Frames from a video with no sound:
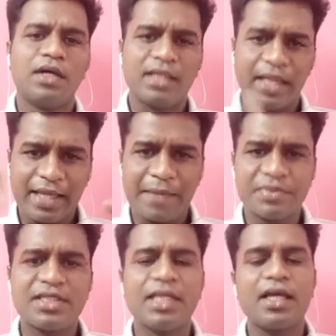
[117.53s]
the
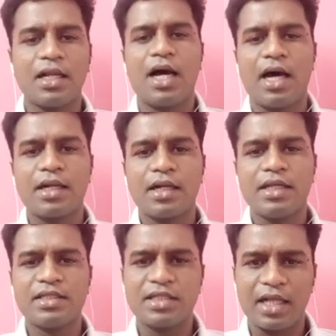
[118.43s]
MCLR
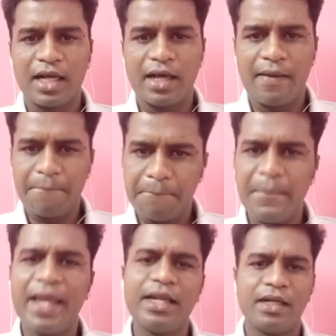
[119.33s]
is the
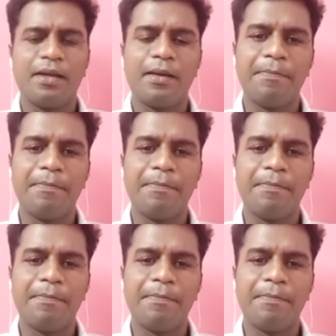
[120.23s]
main